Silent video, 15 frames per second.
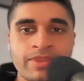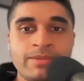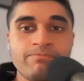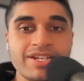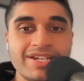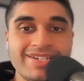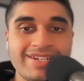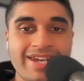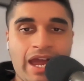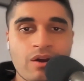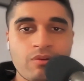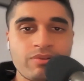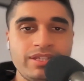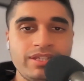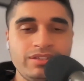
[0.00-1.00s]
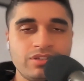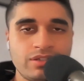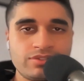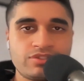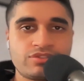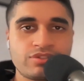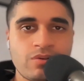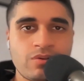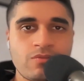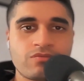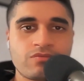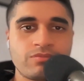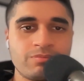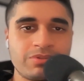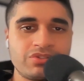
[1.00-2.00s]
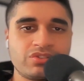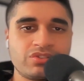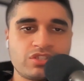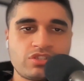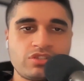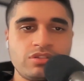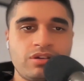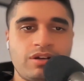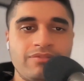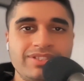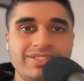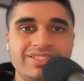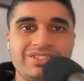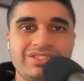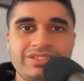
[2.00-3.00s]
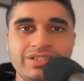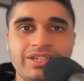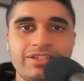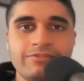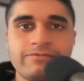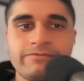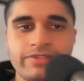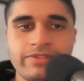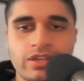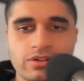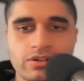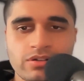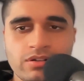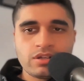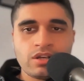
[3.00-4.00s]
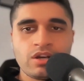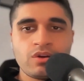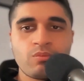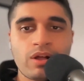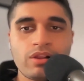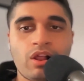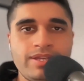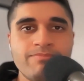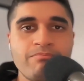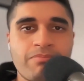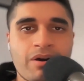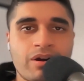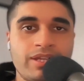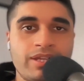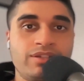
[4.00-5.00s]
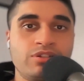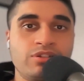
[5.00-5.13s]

but now he does so from a position of instilling fear, while embodying